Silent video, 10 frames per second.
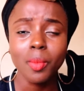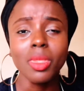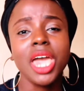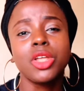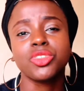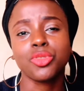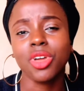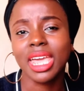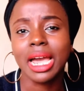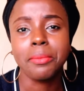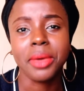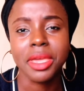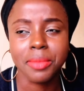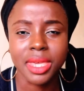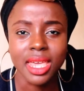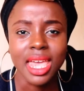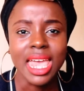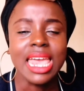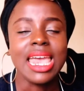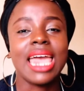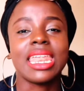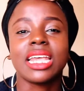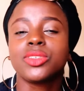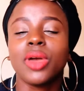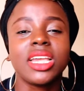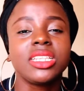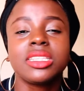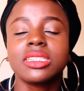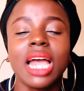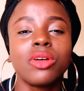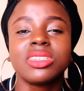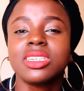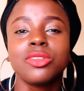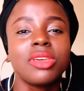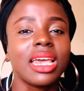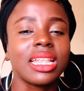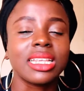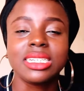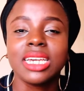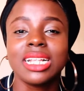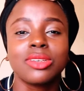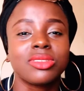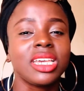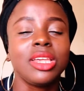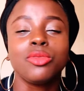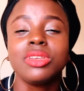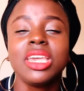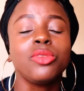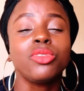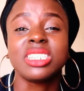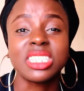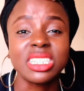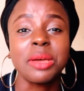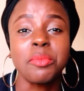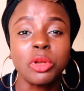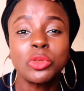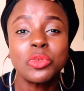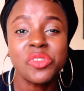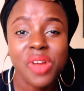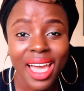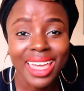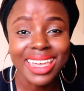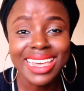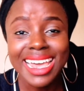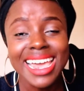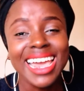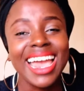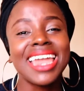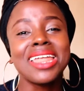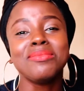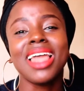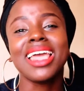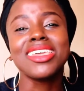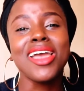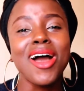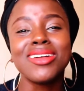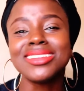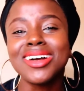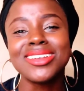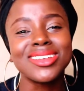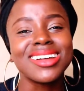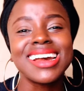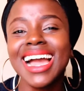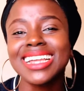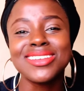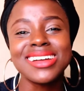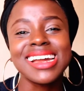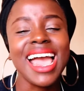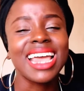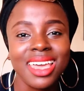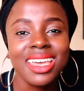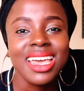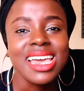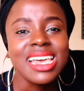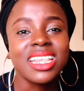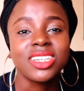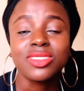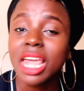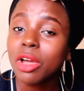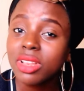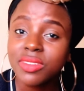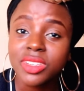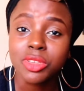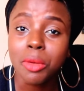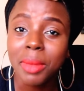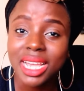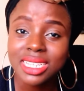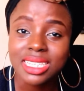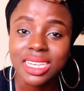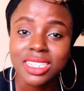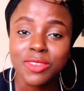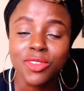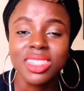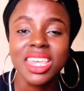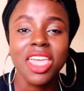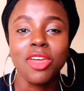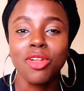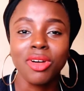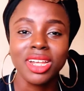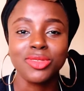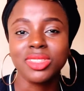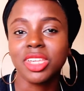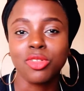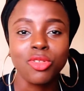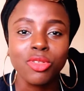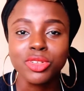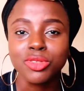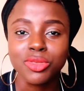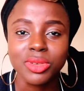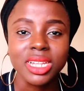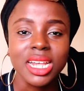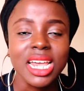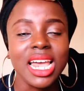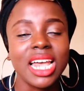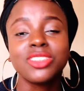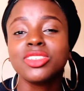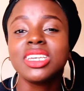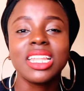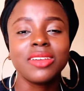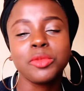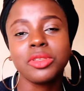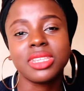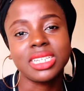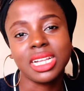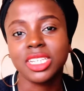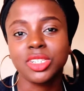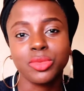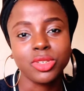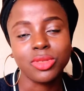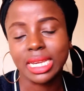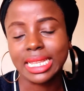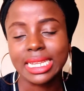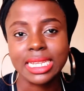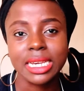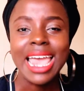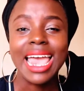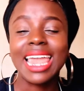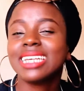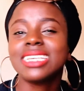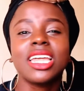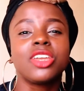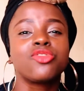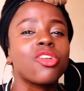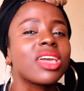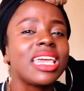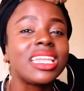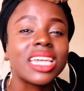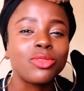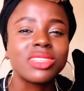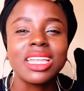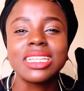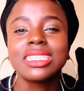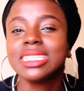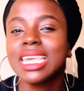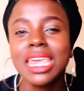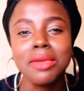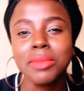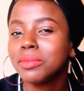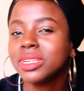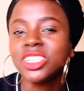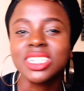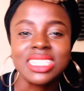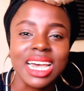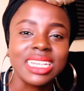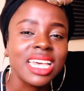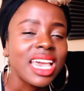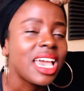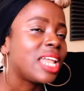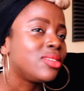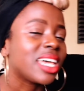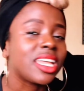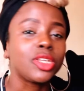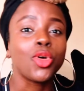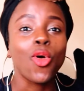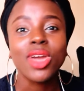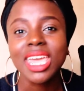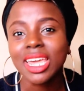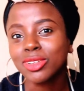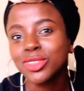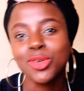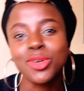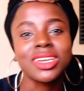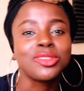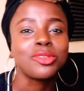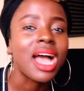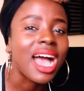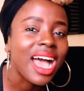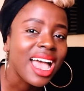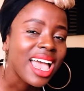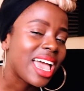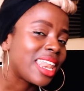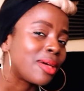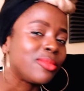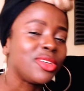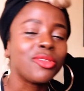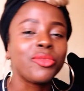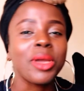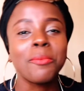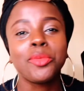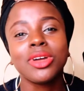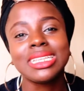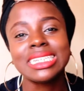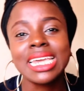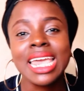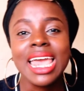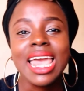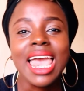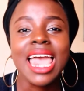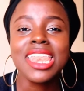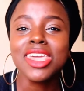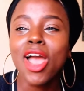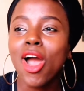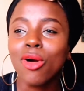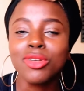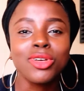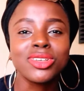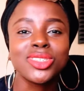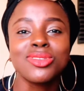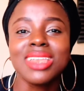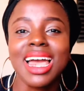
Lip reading: and I was rocking her baby, and I saw that I was just looking at the child because he was just about to cry, and I'm like, yo, no, don't cry, don't cry. And she's like, Olive, it's your mindset. If you're thinking you're not going to do it, then you're not going to do it. And so she left me with the child and she went to the clinic. And I started rocking it and we started singing Baby Jesus. And we started talking and I was talking to her. And you know, we are bonding. And yo, no sooner